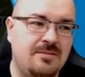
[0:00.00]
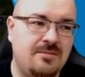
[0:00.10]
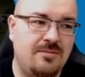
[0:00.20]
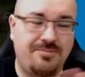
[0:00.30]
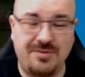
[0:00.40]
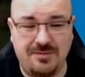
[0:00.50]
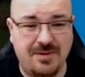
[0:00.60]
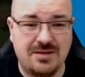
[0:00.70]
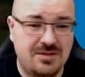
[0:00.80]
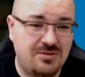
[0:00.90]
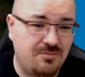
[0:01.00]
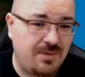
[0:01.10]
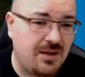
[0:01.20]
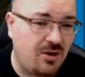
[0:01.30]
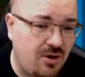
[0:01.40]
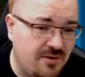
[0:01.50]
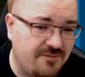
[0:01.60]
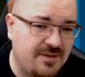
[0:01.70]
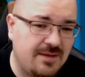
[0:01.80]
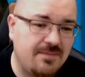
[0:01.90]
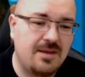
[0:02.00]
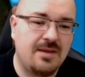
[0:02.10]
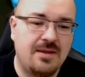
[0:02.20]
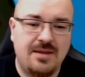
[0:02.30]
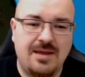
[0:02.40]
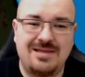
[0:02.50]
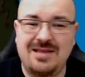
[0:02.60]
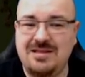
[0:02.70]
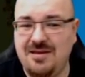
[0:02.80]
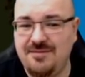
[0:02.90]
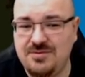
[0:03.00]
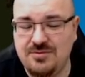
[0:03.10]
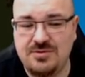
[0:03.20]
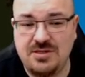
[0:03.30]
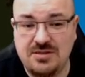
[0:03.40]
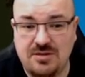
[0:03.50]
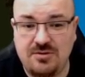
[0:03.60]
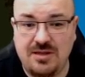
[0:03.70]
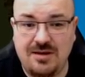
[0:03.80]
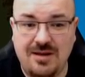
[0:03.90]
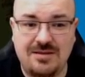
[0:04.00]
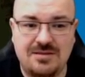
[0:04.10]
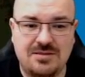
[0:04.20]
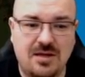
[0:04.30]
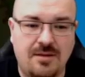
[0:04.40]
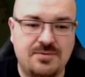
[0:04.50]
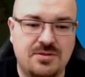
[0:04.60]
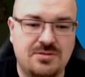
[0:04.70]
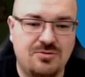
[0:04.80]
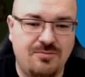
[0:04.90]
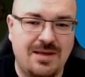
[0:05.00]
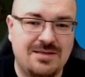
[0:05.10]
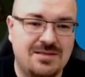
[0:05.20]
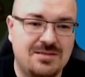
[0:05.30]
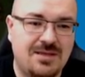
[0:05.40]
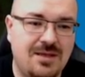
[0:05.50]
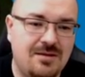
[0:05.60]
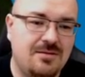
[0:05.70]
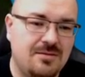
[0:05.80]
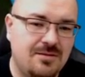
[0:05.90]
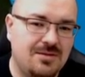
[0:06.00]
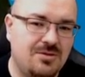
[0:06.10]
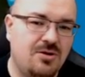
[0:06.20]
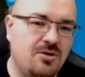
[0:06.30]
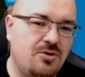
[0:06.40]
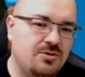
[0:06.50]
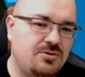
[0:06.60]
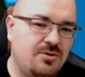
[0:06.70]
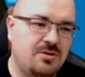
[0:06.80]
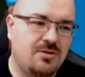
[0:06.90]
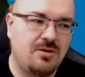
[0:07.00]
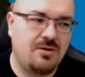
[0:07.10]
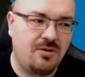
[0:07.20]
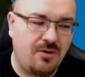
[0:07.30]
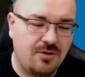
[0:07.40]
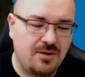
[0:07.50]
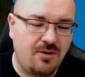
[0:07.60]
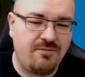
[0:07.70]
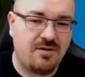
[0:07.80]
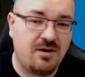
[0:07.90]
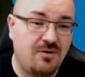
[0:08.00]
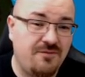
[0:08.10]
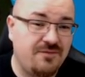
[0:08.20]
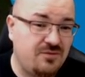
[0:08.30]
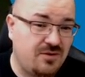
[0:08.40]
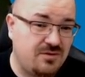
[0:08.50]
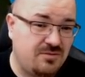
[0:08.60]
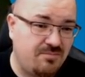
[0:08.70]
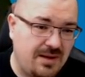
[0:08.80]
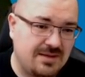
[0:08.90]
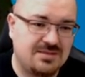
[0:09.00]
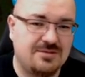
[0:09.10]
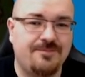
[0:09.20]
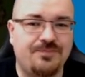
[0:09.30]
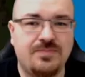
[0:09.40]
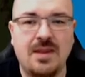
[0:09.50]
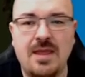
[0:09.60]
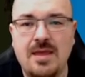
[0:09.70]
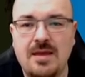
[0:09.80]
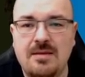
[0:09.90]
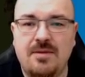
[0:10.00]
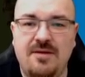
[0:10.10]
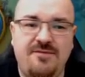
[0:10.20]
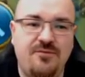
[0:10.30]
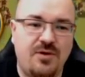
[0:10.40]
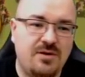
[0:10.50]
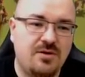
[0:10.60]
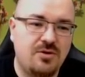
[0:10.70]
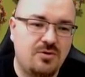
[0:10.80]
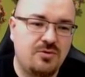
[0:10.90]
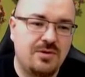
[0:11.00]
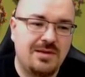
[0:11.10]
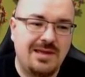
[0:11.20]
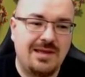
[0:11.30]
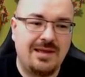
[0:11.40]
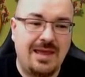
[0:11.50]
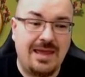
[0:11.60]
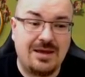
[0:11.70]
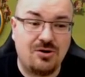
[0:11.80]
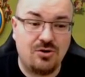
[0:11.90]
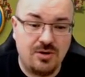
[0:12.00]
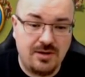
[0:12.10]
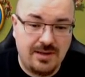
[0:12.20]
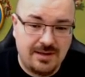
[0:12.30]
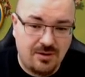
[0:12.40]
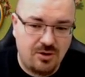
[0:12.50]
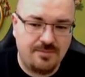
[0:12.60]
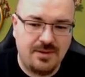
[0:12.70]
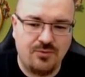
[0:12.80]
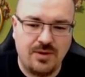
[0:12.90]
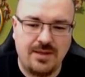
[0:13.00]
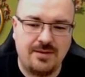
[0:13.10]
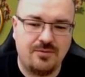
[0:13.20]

You pretty much need to buy all of them and that gives you 690 sculptures to max his skill it's gonna cost you an overall of 200 bucks but want to go econ economy way